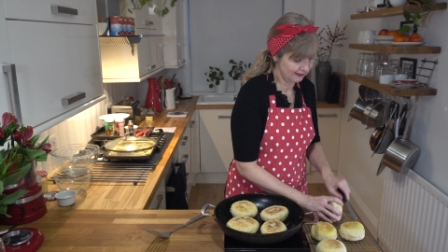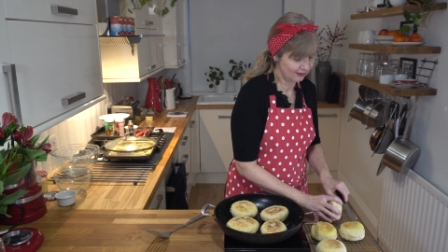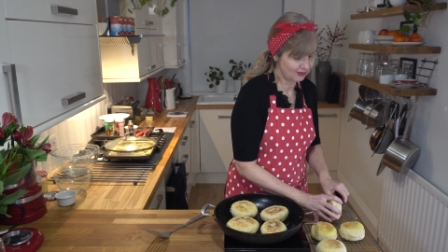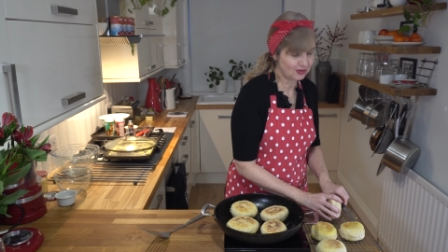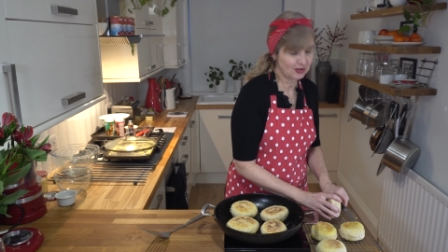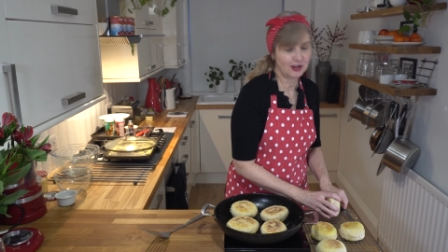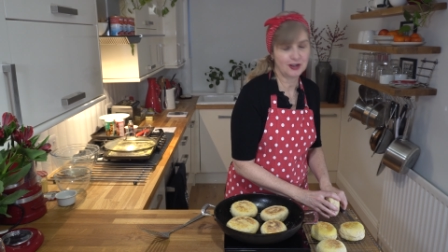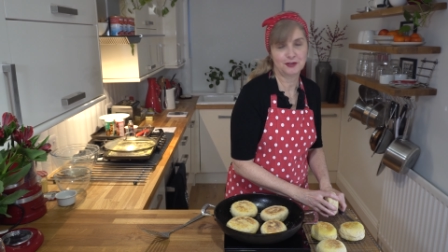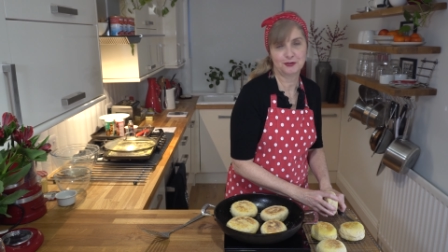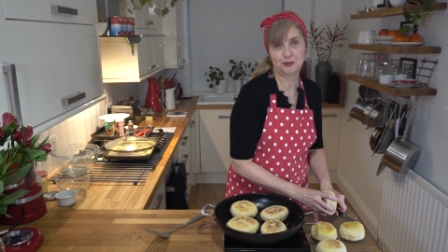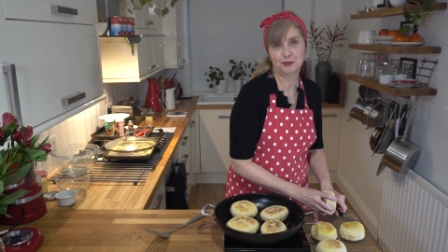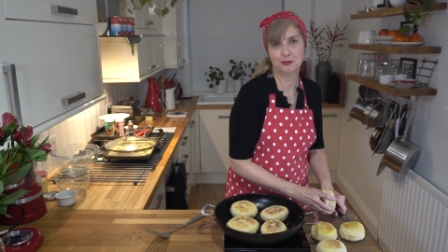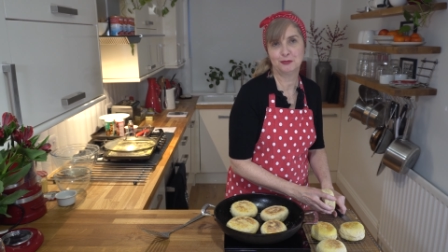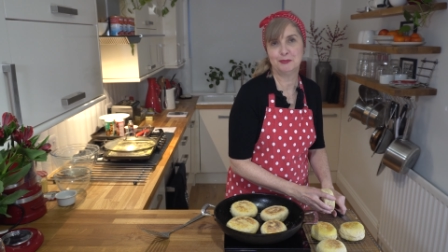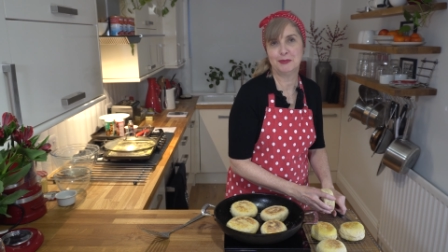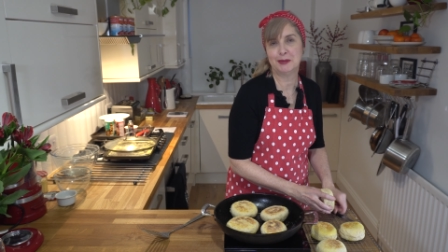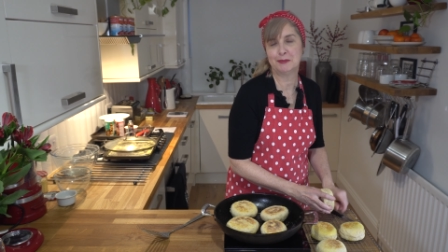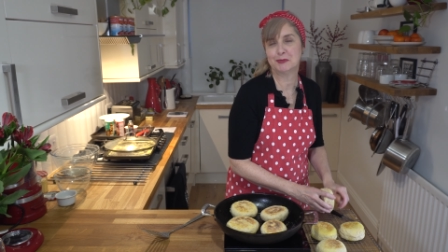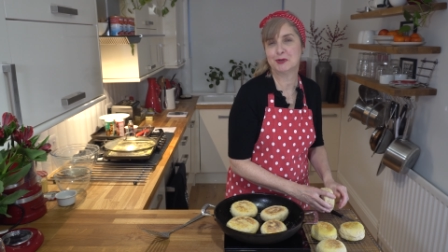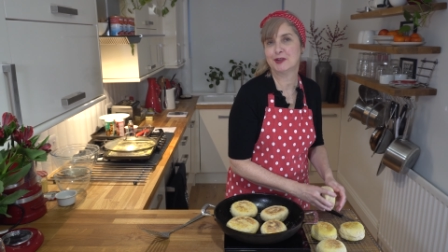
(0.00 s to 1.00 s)
childhood
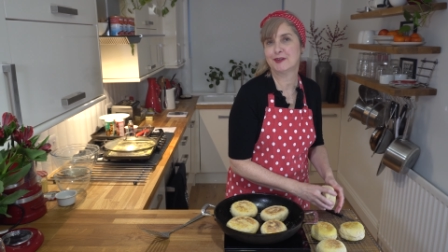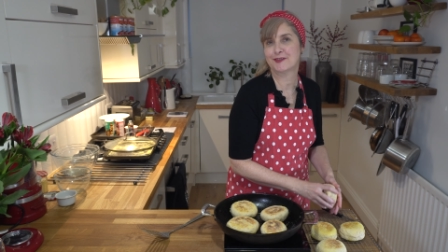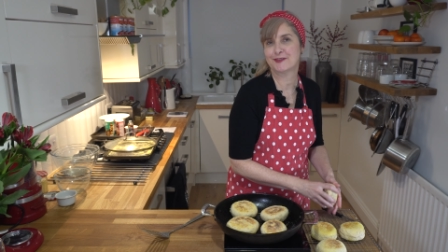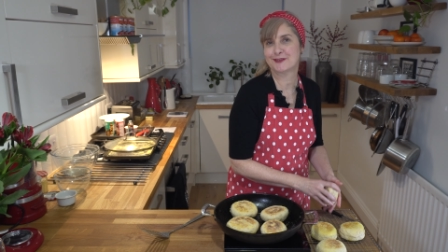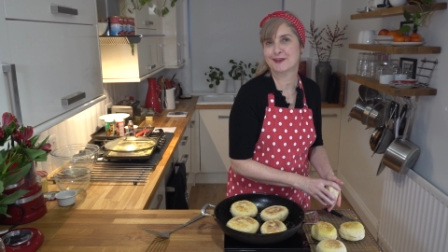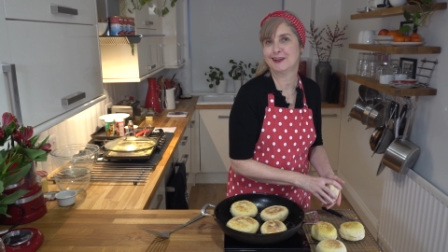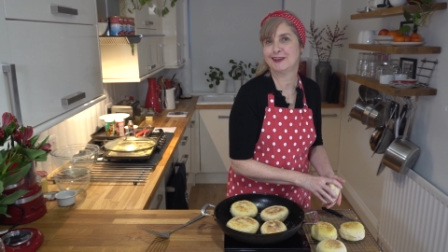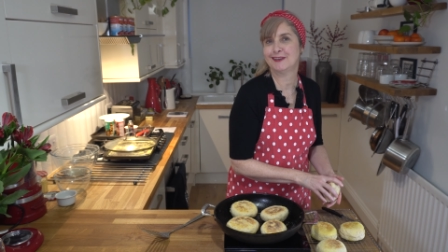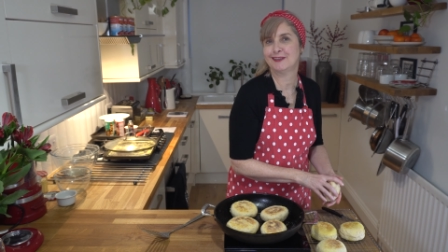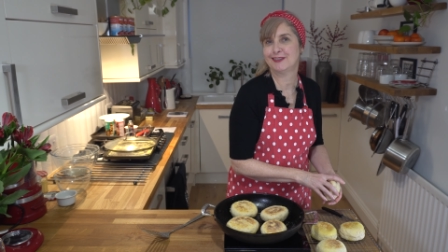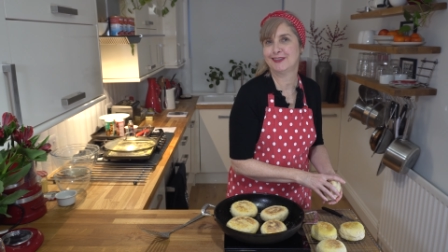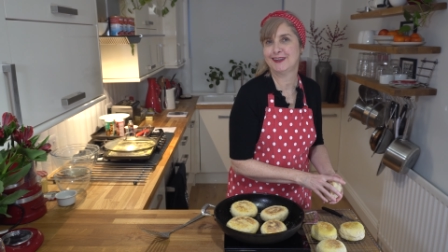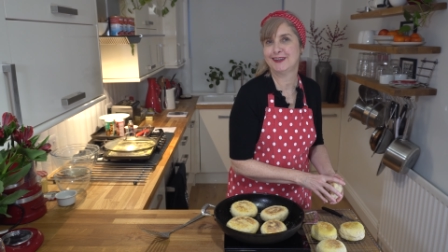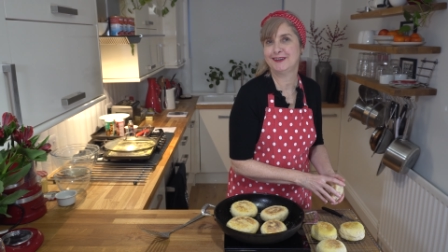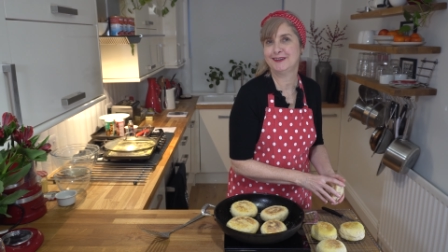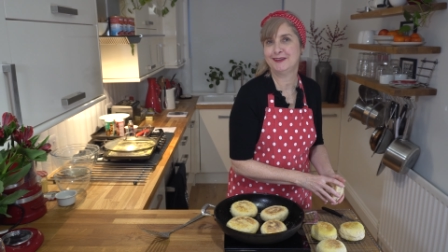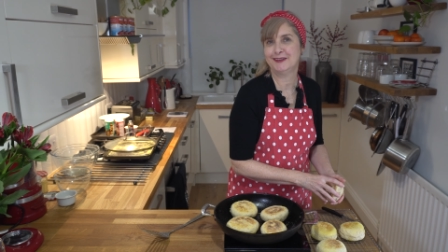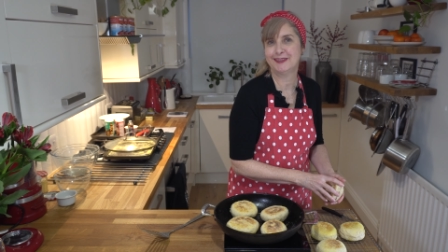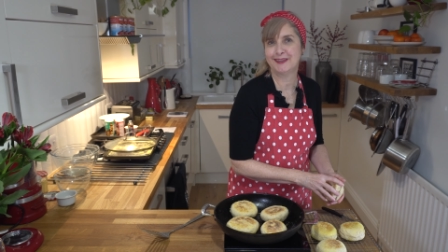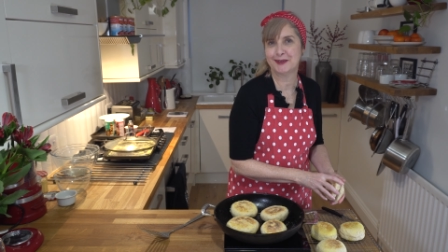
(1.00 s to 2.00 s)
memory Australian
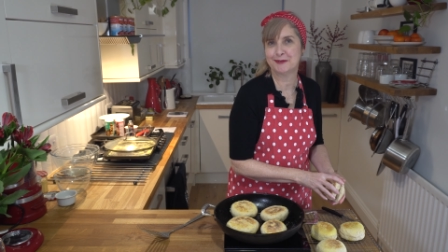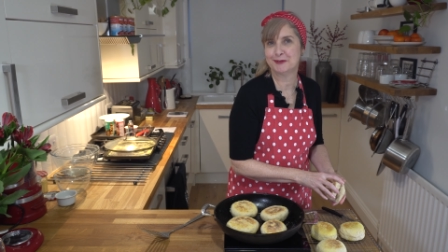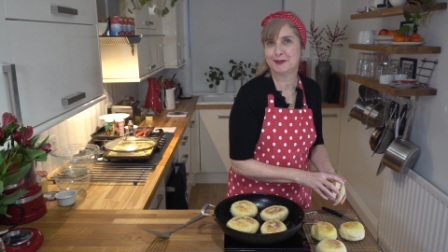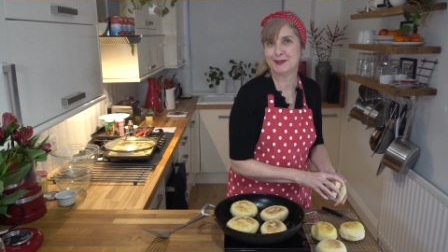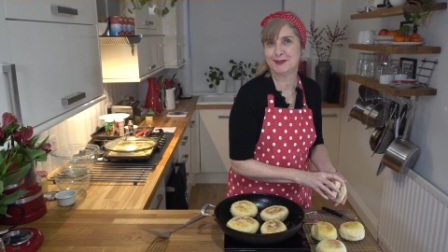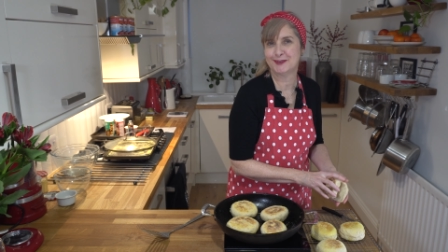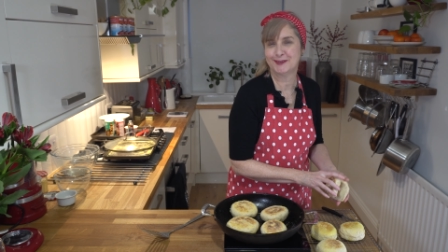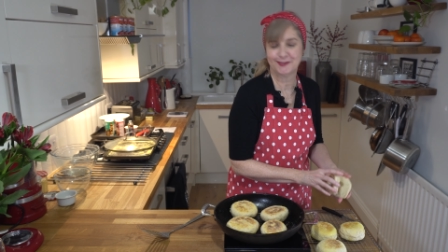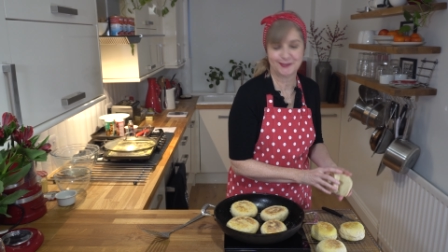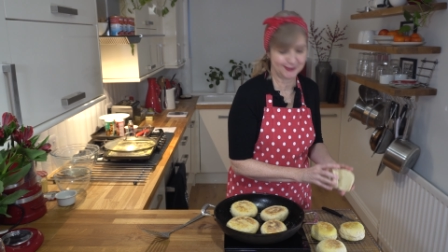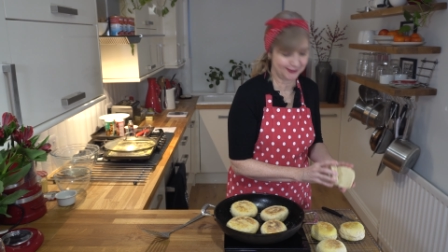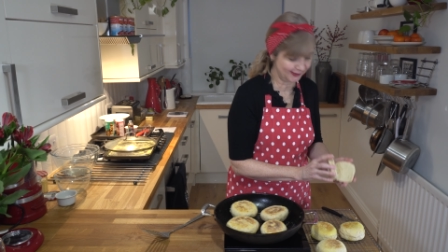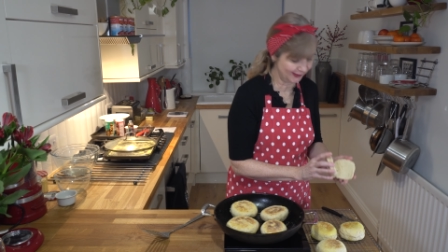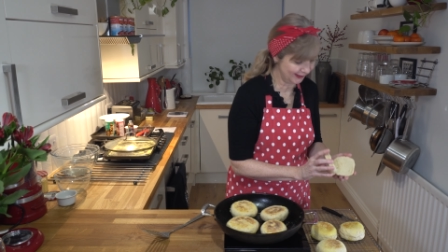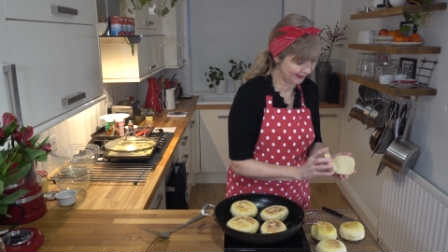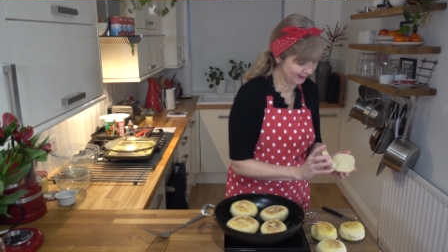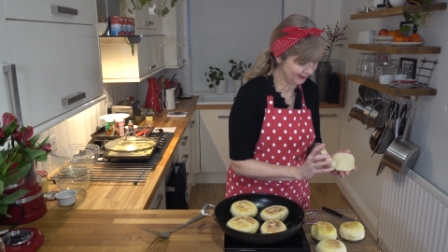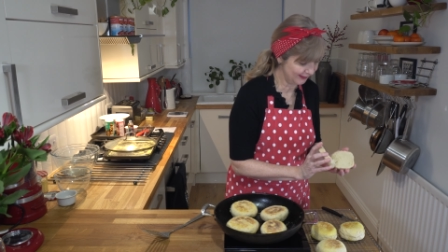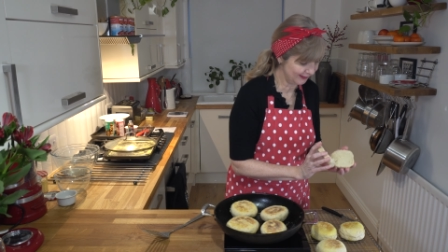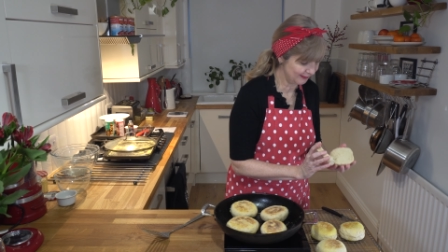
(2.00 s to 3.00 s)
thing that we used to
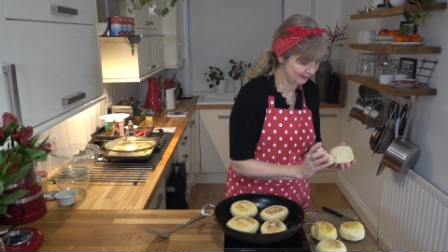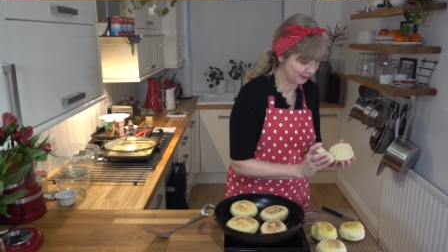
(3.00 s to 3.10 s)
do,